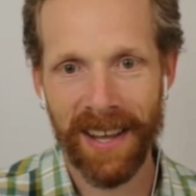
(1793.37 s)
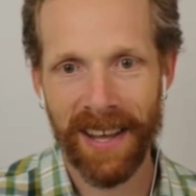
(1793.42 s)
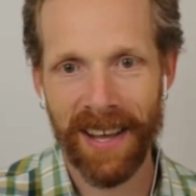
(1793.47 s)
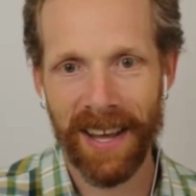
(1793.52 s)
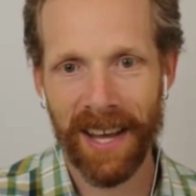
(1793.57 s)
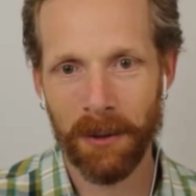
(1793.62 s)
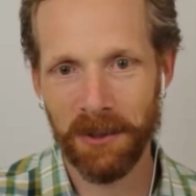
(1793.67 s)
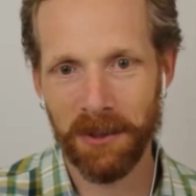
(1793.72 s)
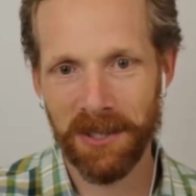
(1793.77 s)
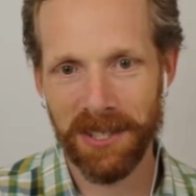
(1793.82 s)

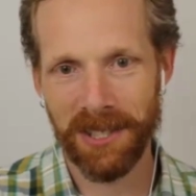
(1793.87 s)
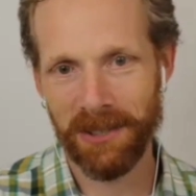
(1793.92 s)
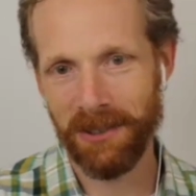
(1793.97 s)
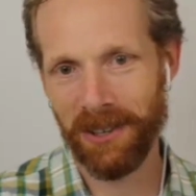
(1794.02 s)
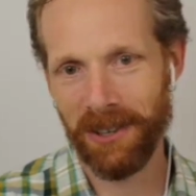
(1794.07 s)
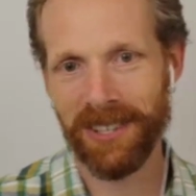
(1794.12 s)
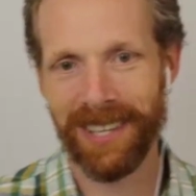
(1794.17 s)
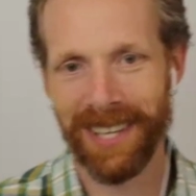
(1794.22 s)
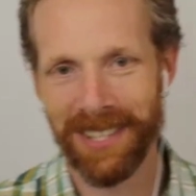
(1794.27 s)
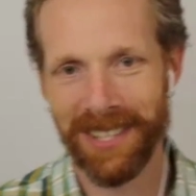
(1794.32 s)
And we'll see you on
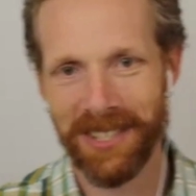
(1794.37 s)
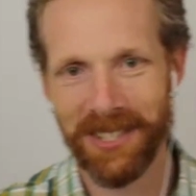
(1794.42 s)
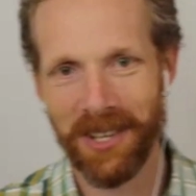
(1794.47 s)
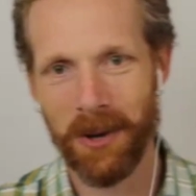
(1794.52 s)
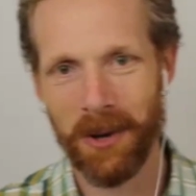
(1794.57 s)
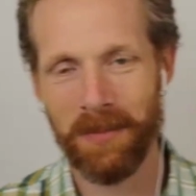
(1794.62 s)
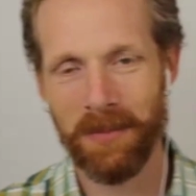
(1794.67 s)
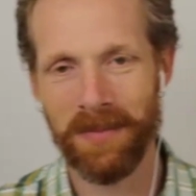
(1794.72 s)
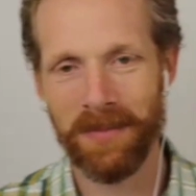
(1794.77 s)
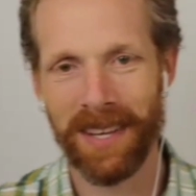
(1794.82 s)
the next show.
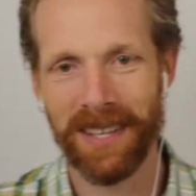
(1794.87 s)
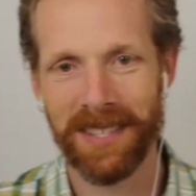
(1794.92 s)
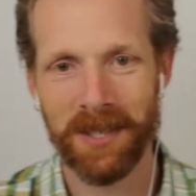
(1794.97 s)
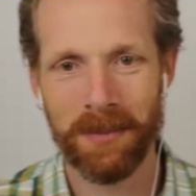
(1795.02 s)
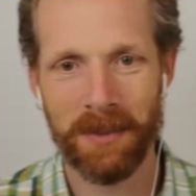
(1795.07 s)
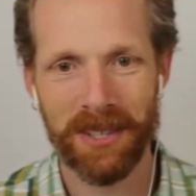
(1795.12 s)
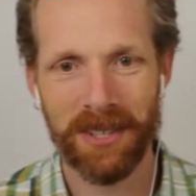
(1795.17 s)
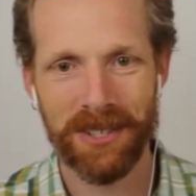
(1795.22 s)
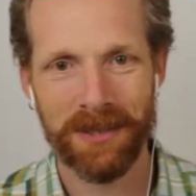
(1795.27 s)
Thanks so much.